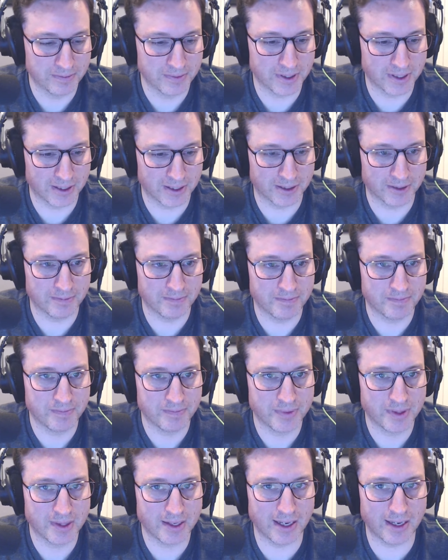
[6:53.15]

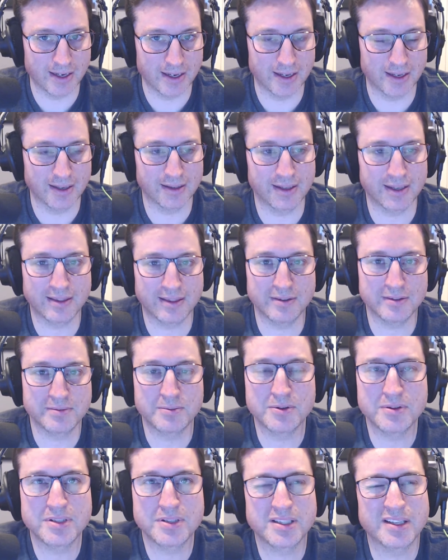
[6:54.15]
like there's
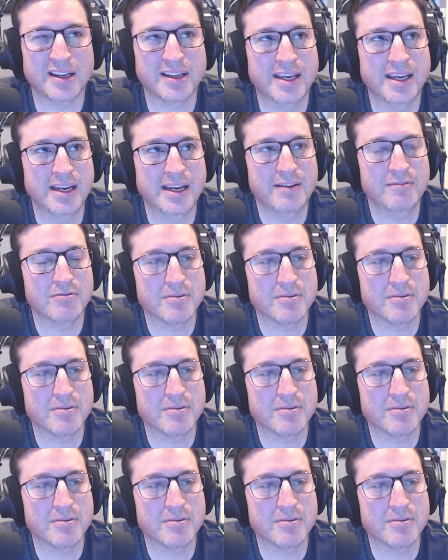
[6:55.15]
more. I can't even remember.